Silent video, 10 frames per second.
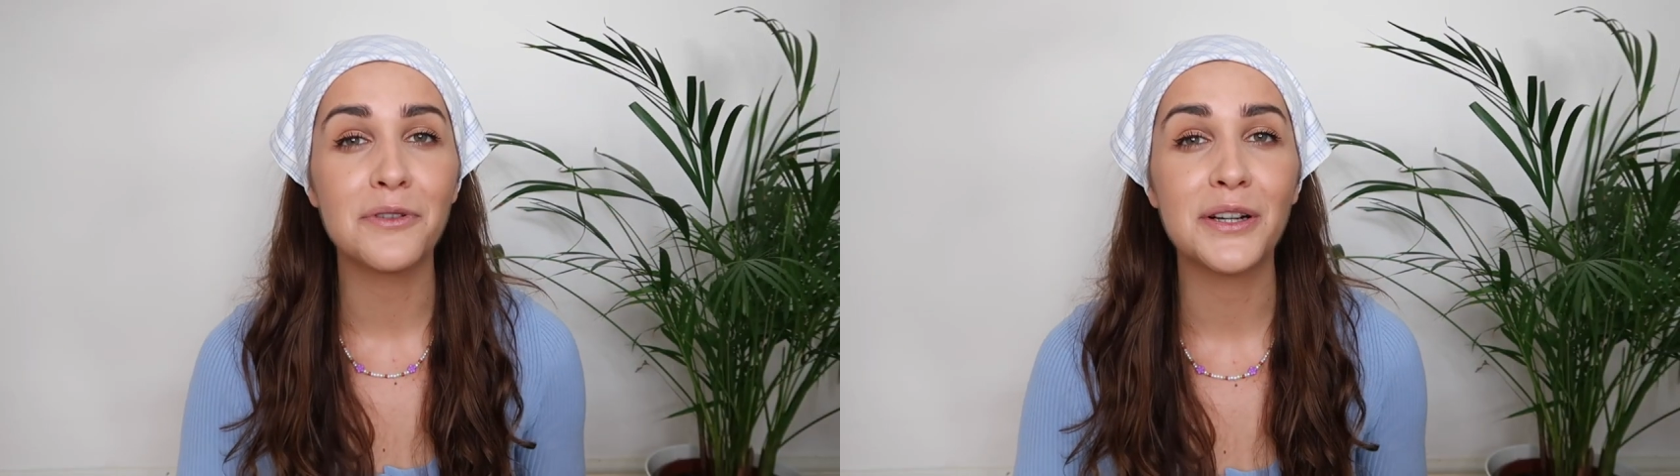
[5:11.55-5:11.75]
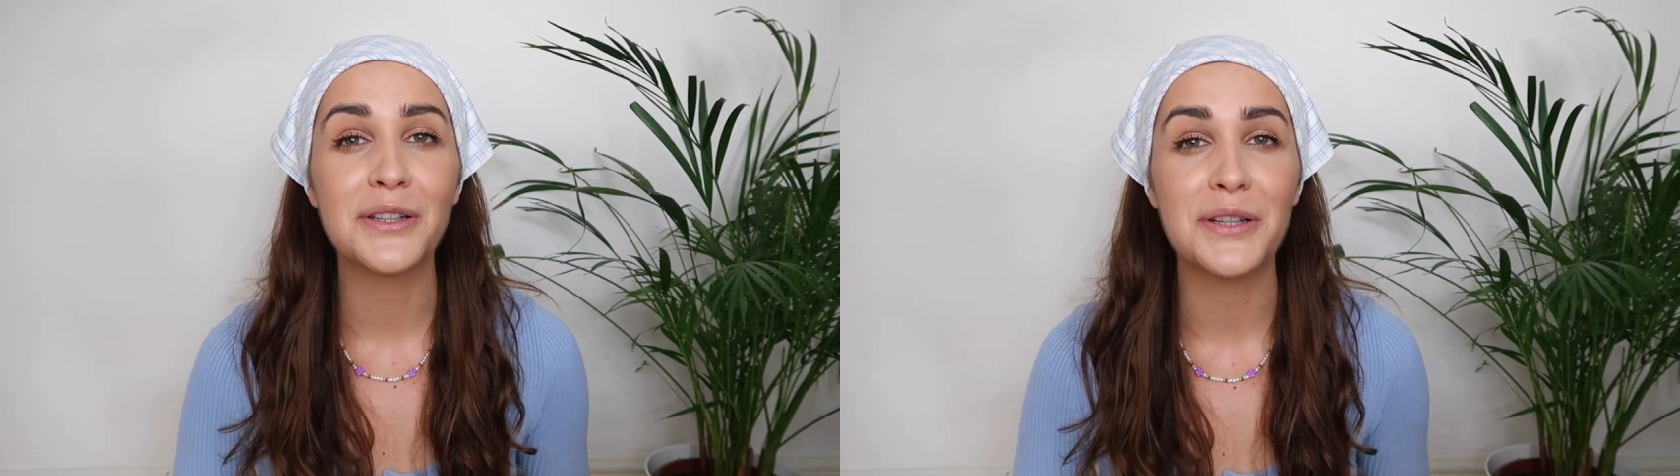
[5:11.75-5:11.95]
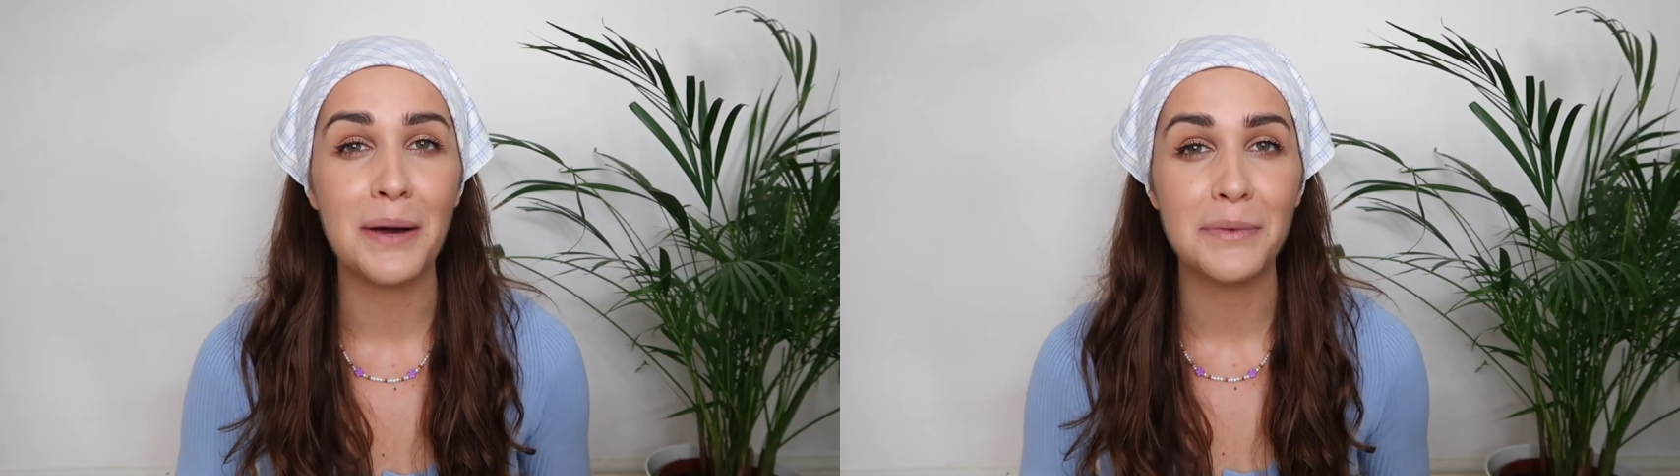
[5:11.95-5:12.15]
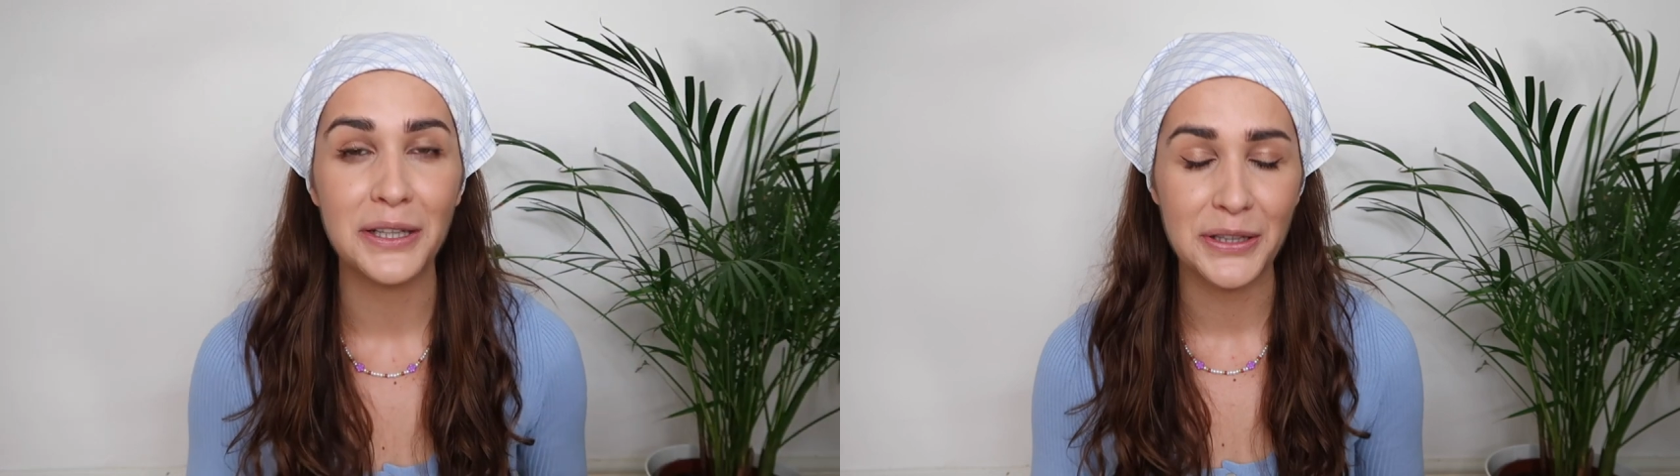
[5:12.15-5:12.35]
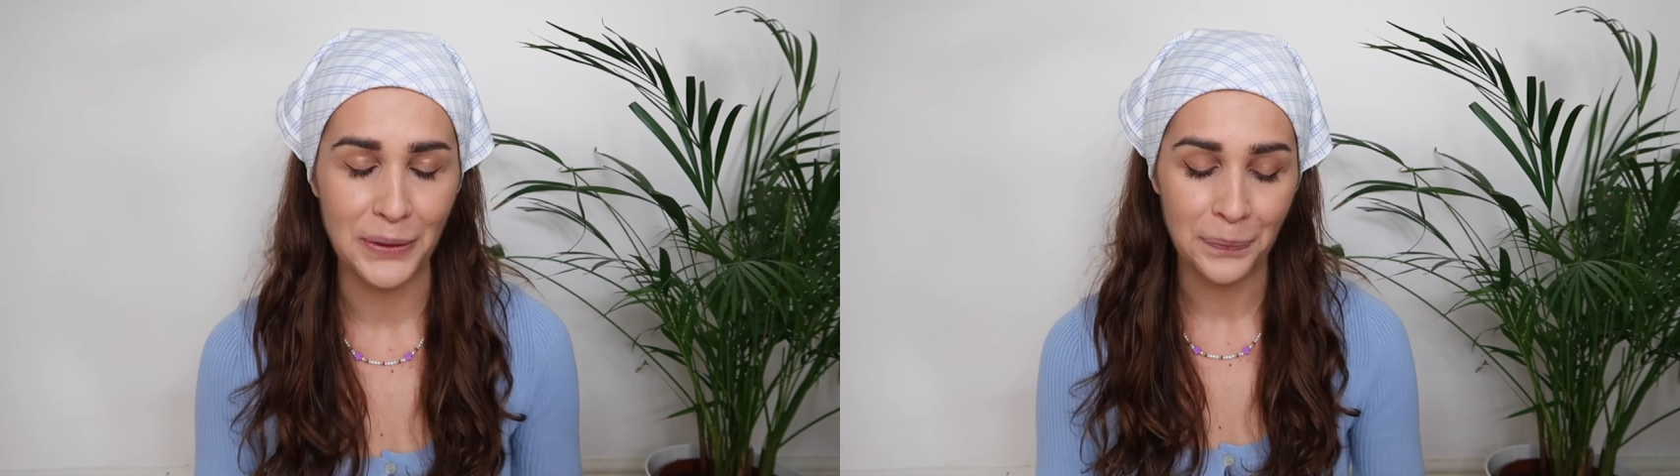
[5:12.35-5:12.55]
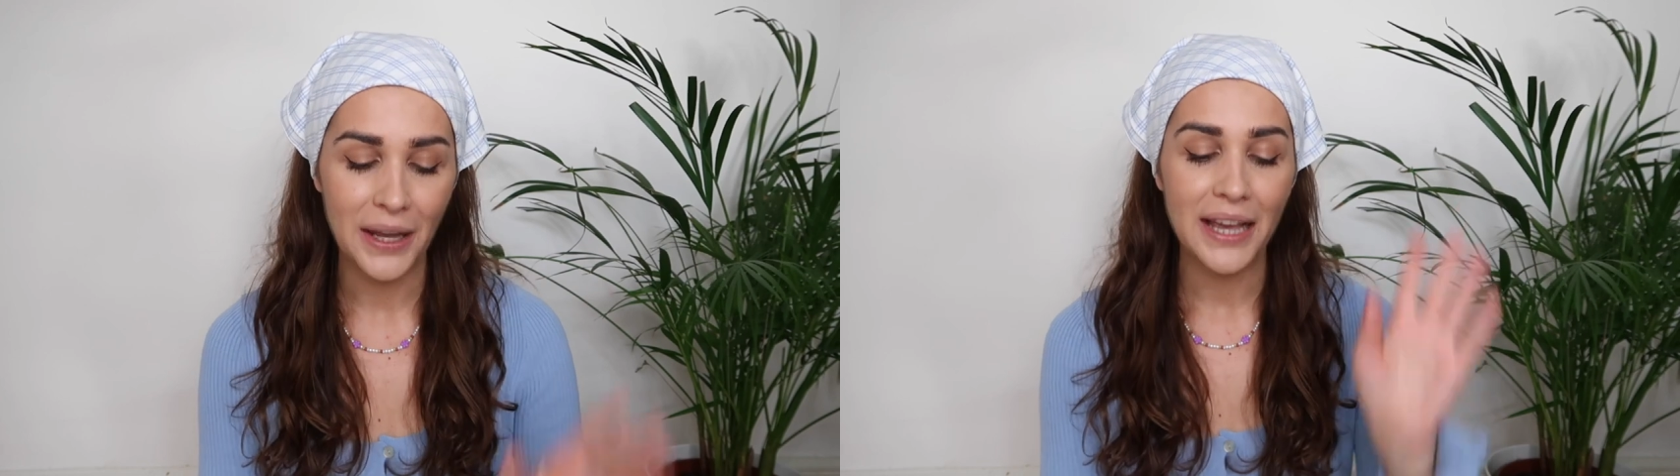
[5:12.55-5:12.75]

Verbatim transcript: move on to number two.